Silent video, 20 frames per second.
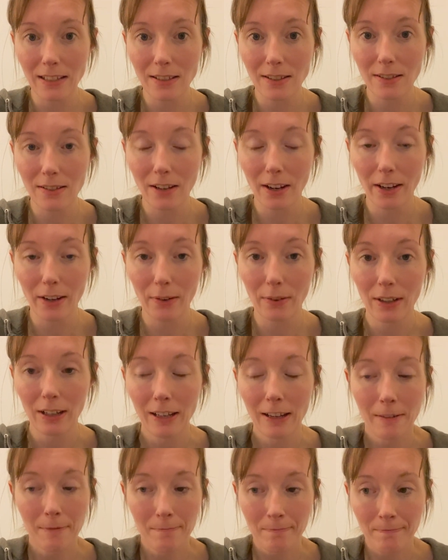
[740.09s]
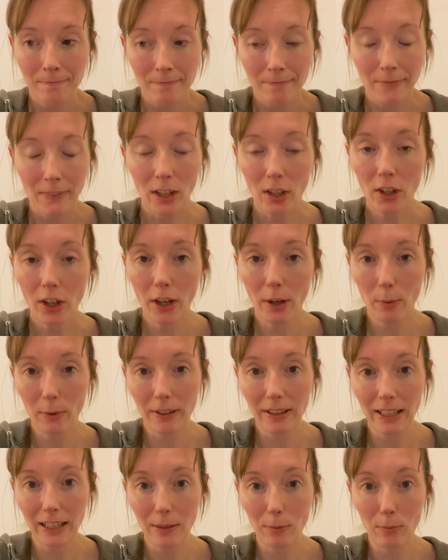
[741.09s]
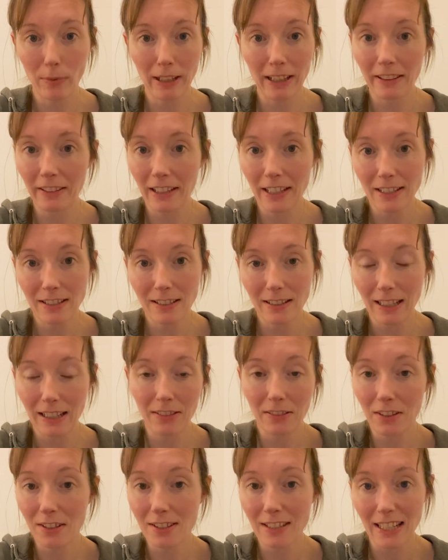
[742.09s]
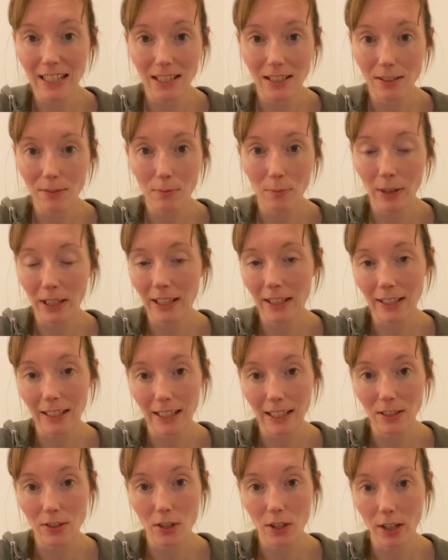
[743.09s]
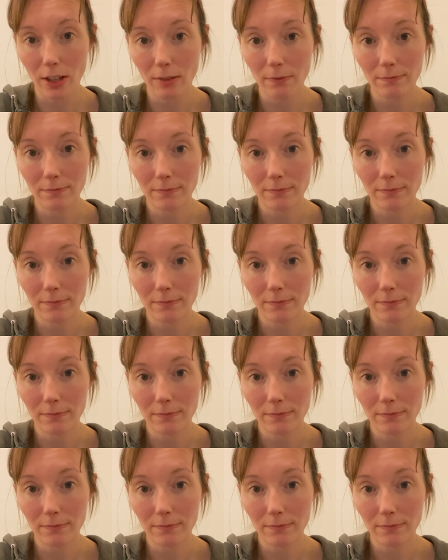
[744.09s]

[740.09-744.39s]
So go with it in the season where you need to.